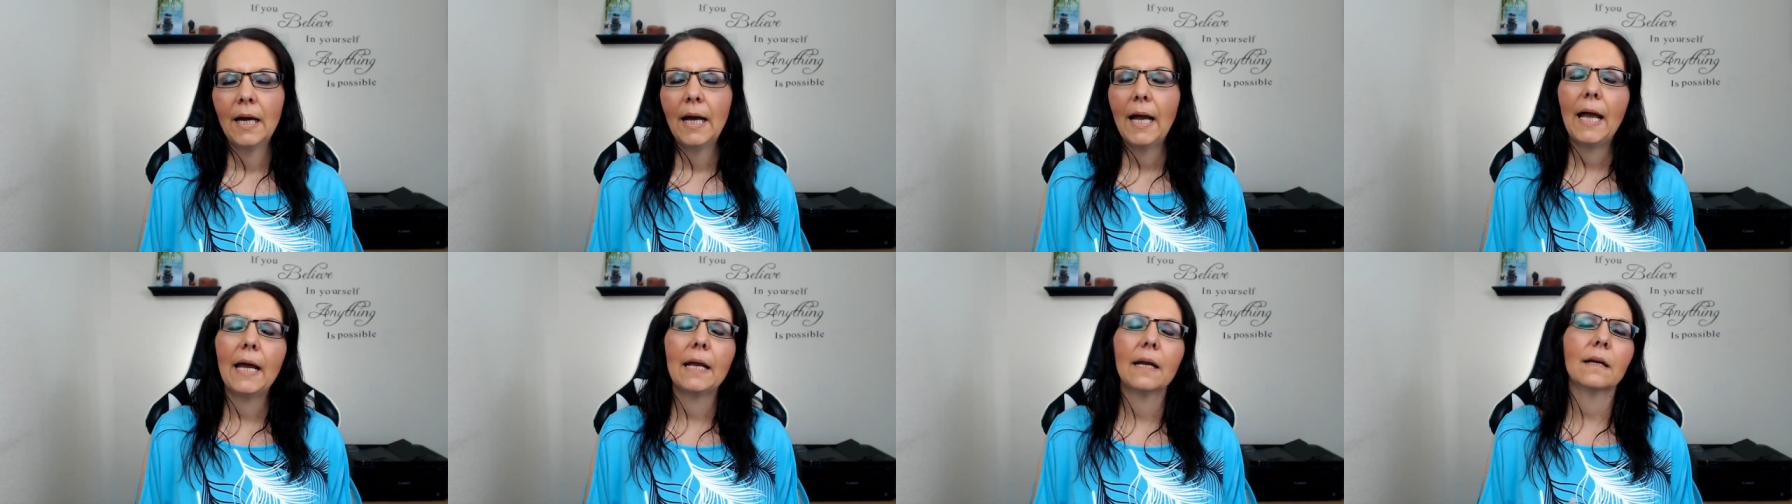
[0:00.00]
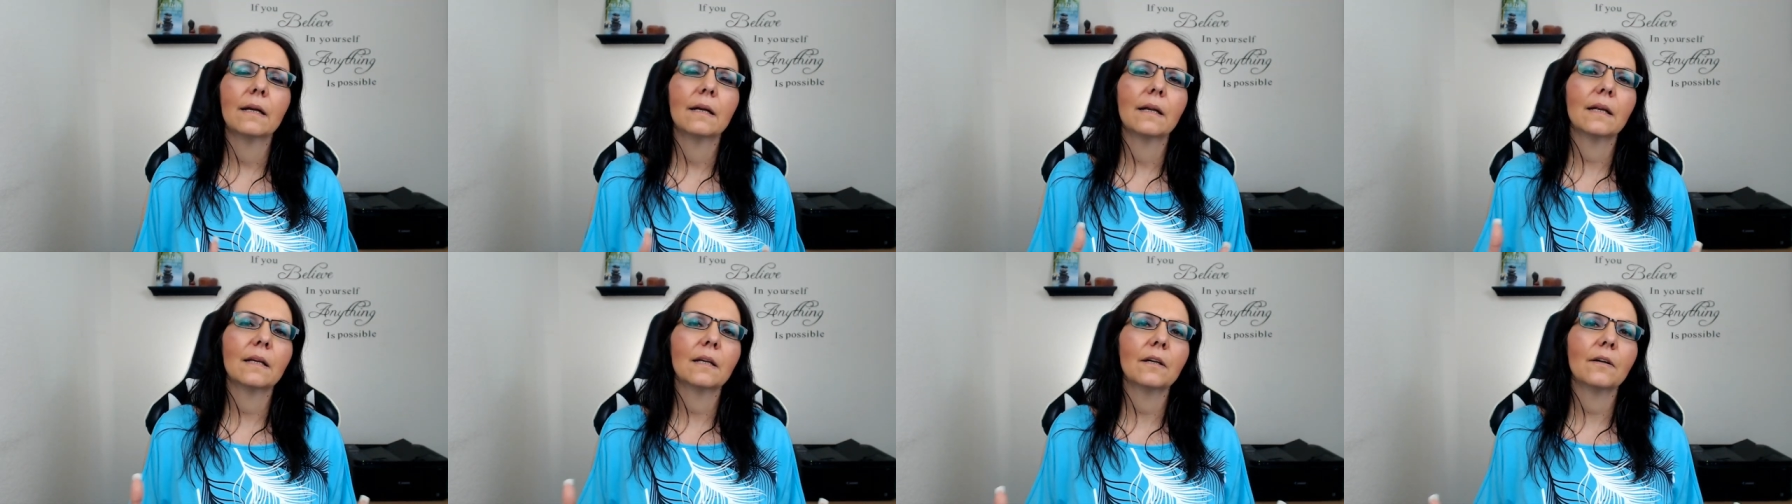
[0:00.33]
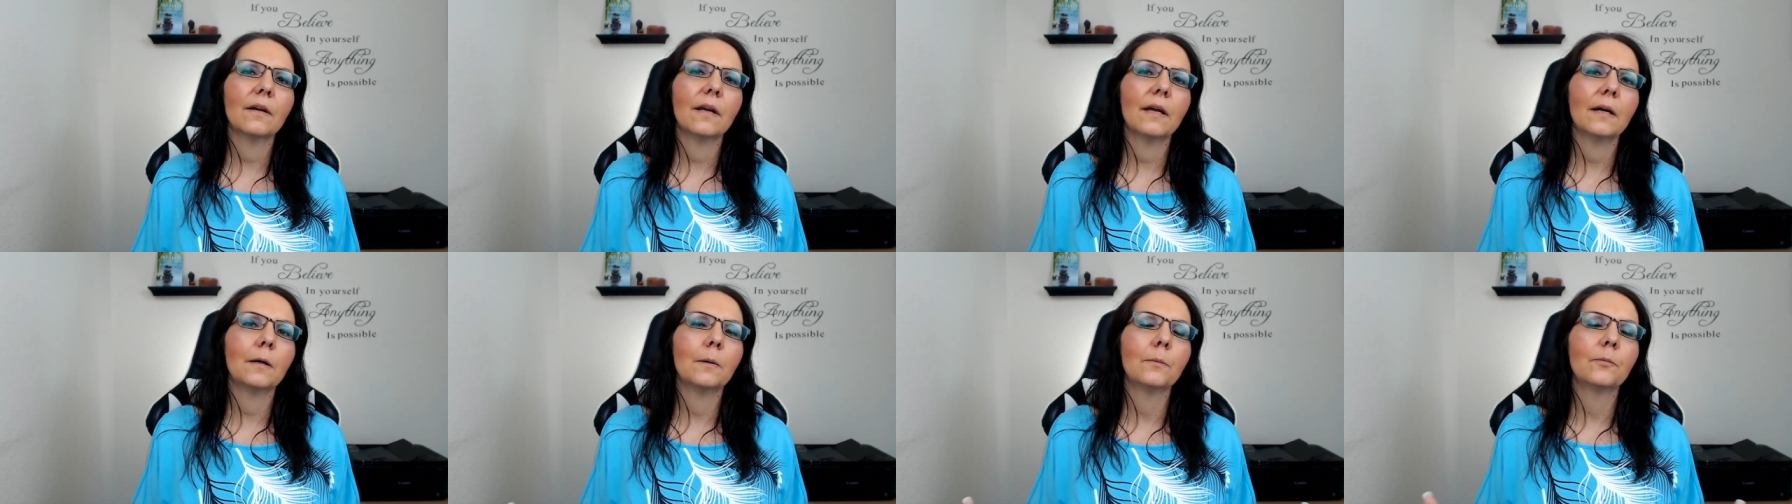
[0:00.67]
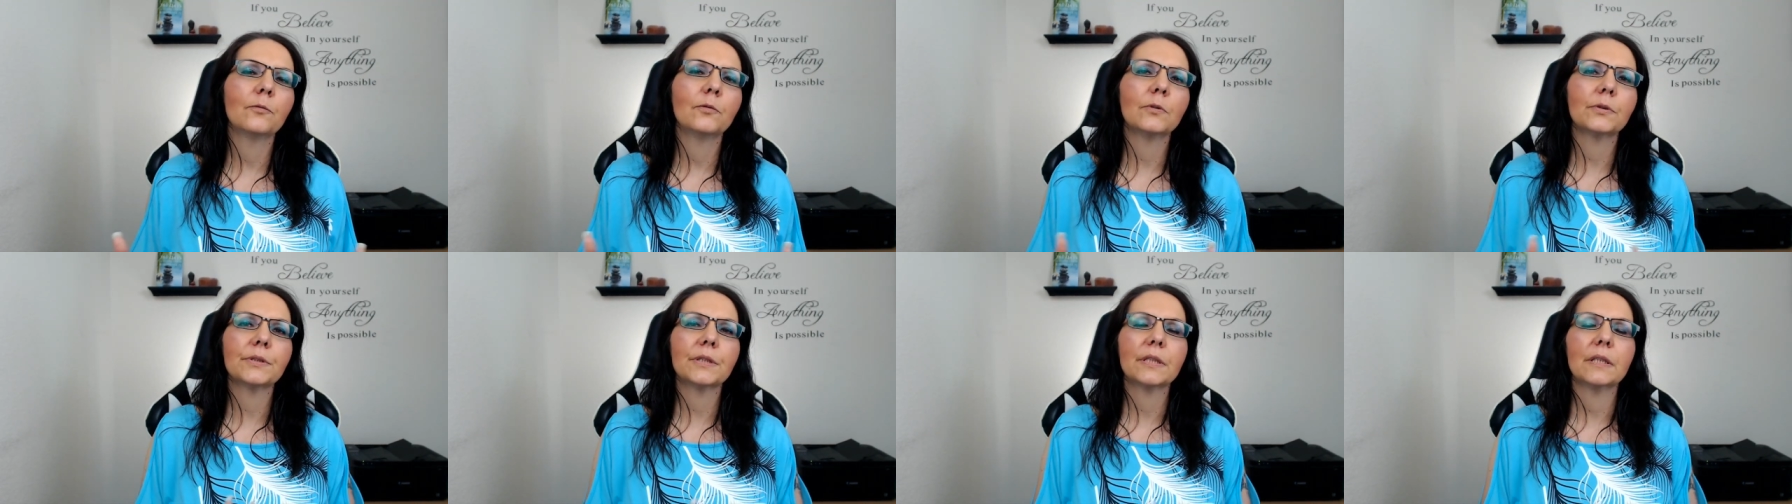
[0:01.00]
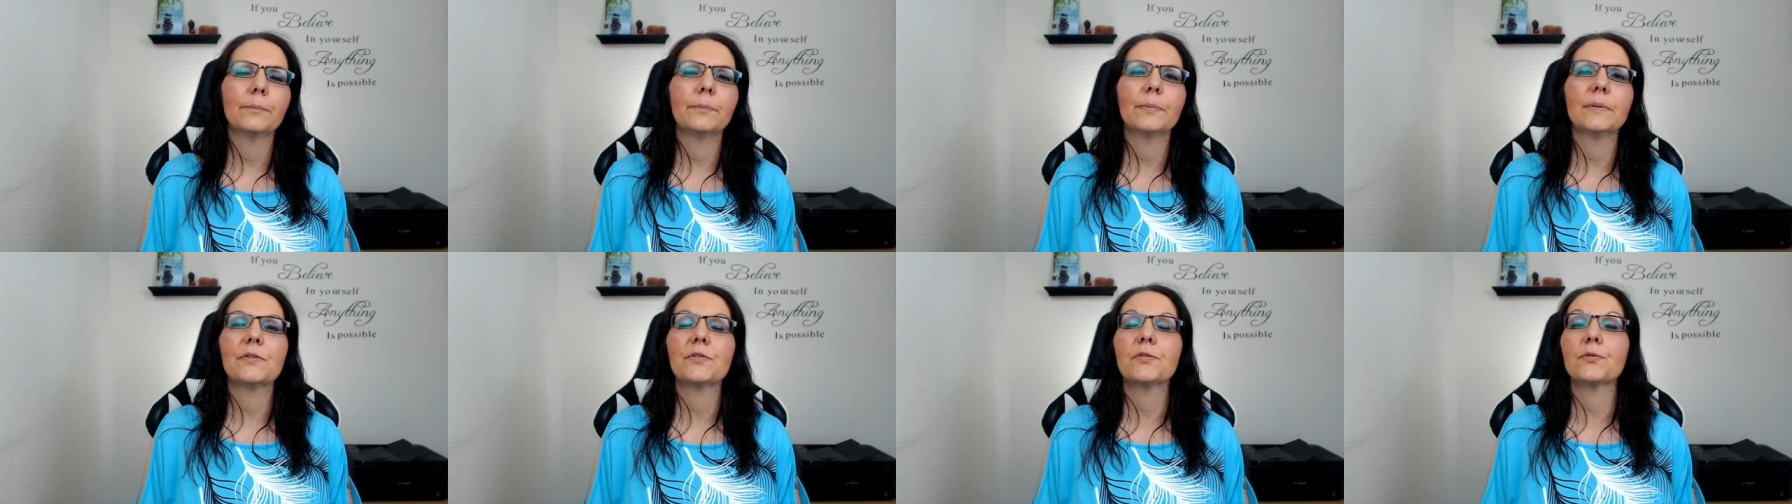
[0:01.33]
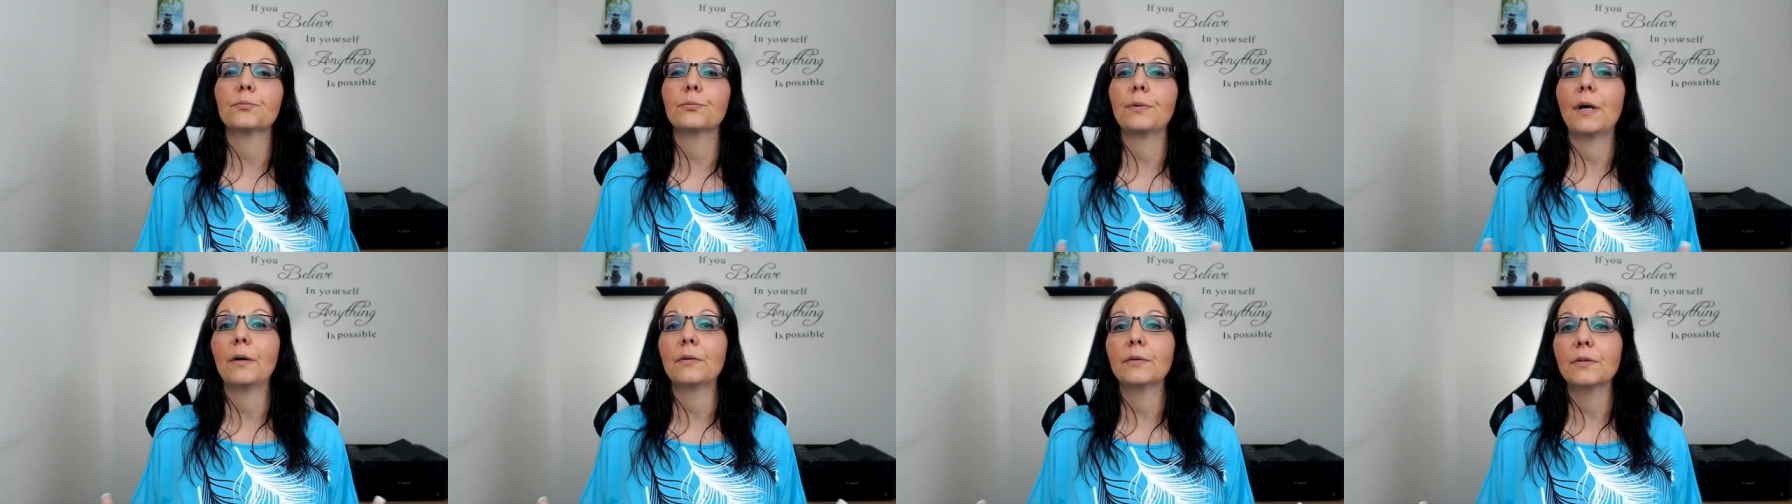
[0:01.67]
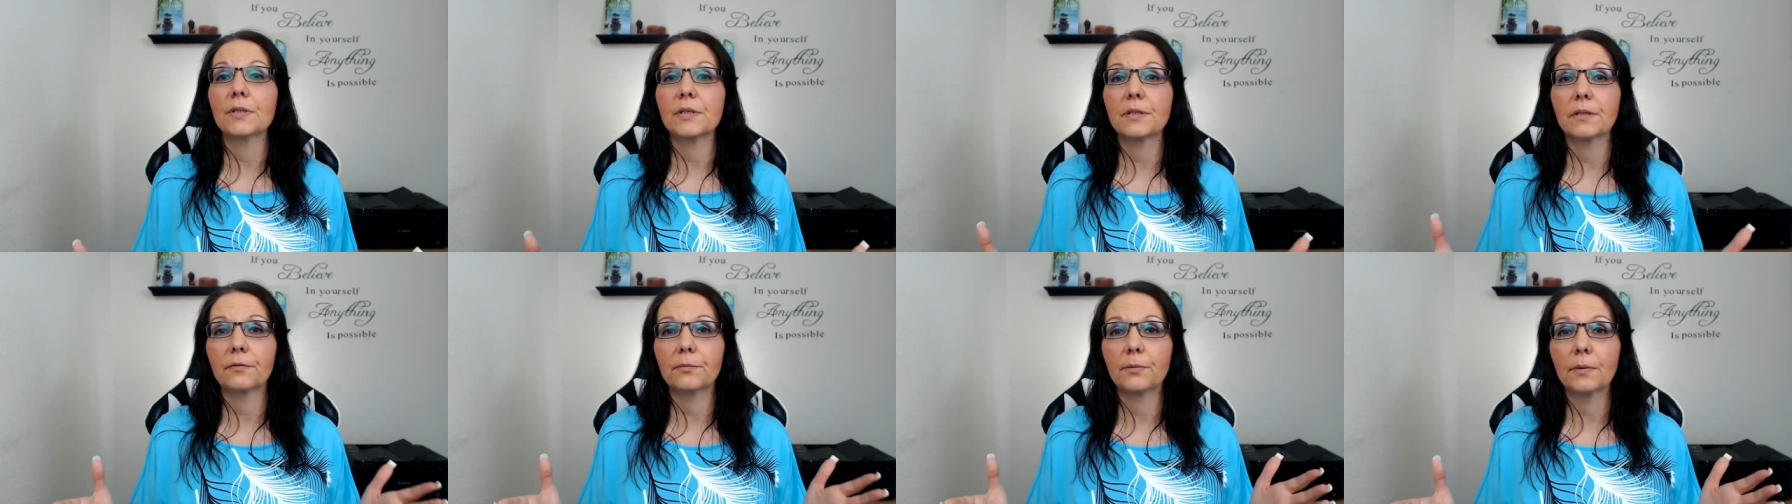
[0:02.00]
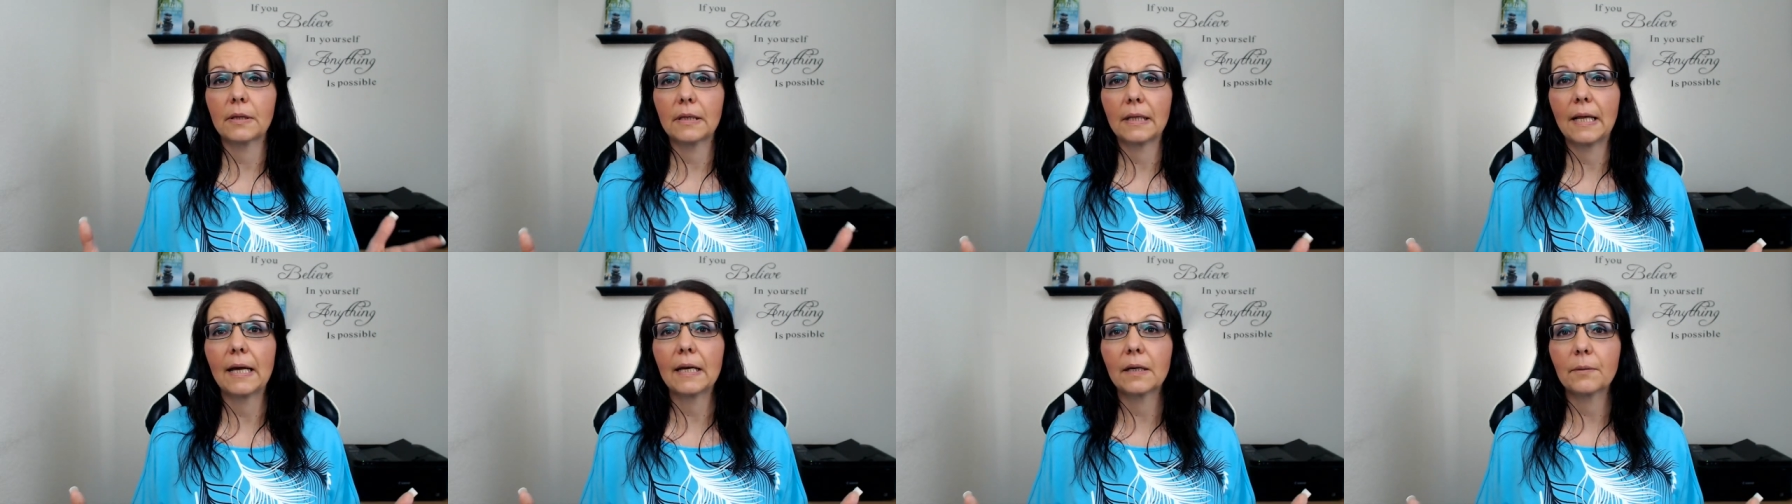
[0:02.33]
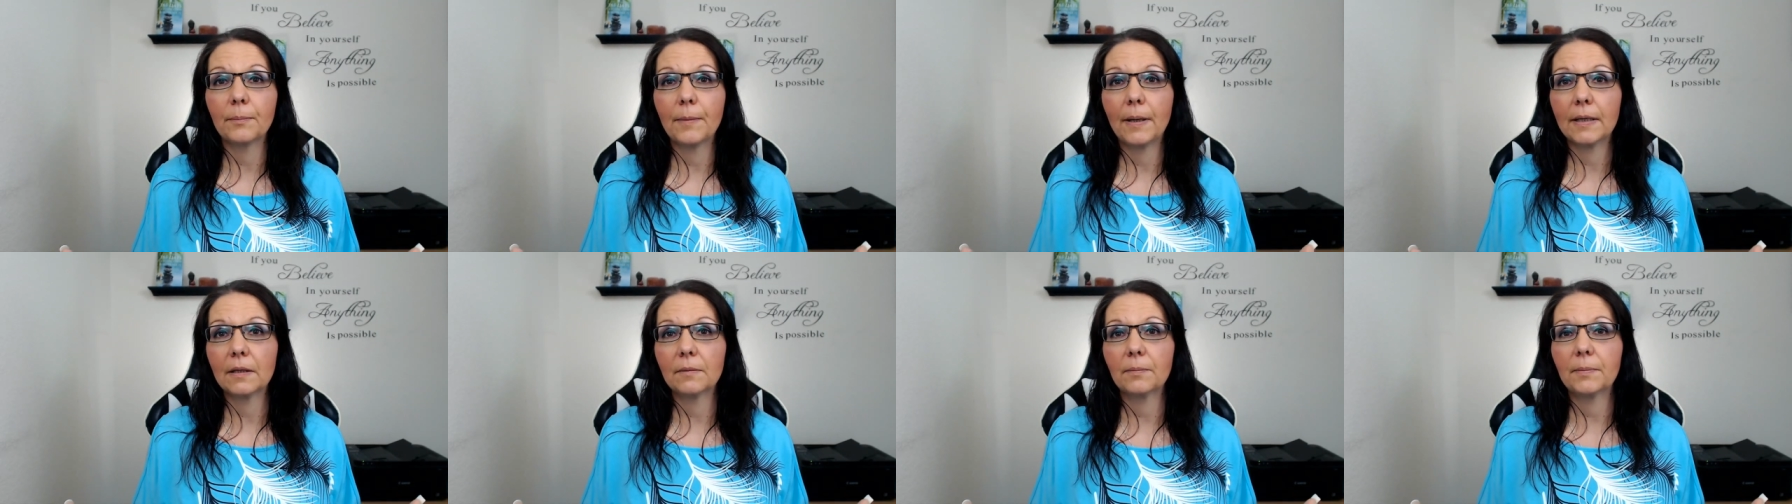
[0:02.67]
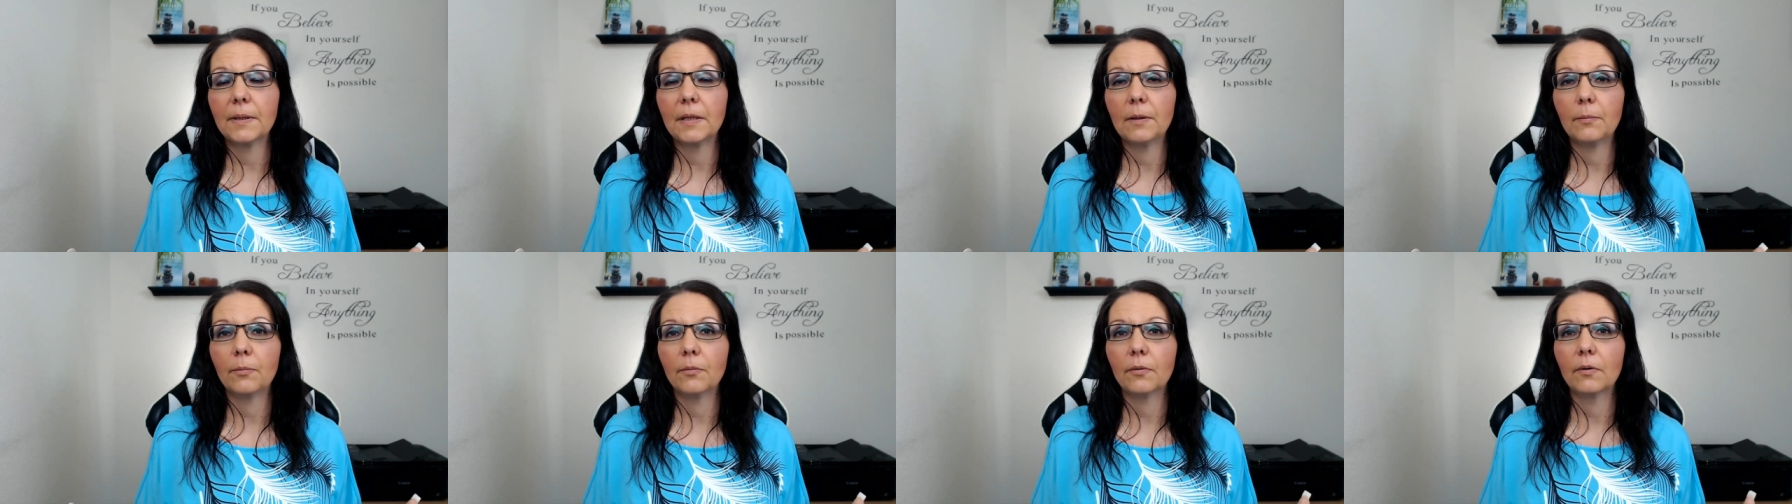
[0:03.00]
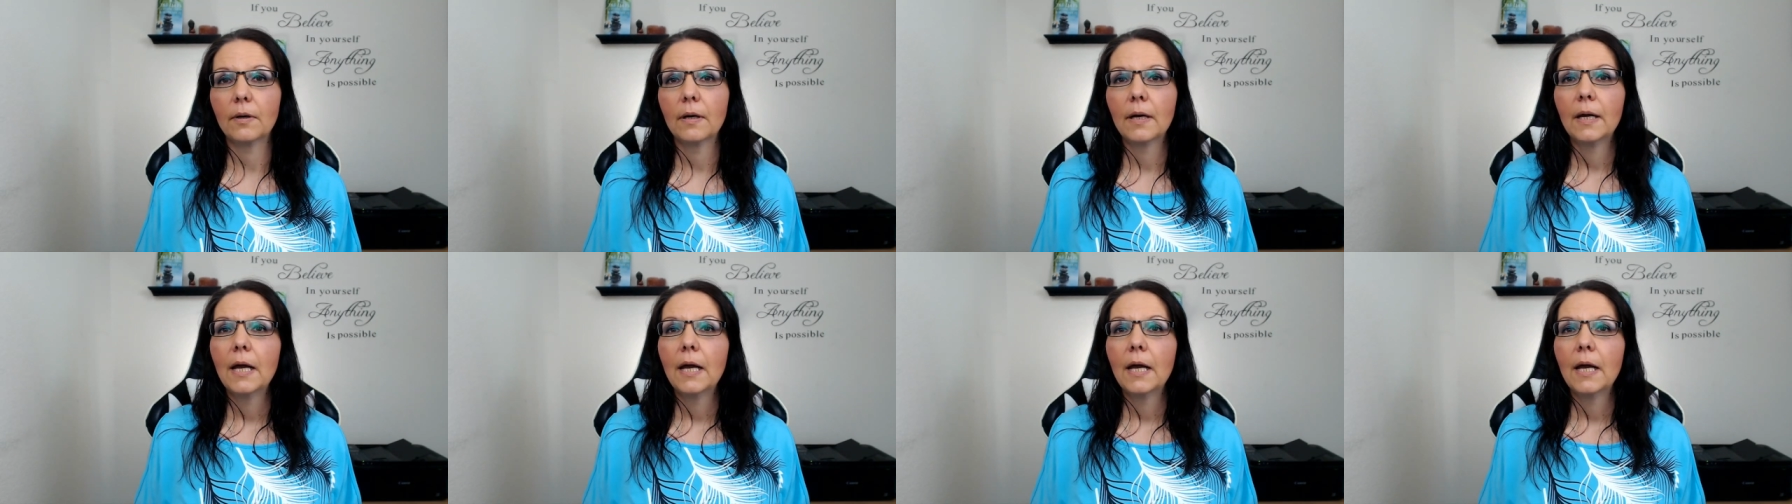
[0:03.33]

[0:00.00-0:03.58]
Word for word: And another helpful tip is surround yourself with like-minded people.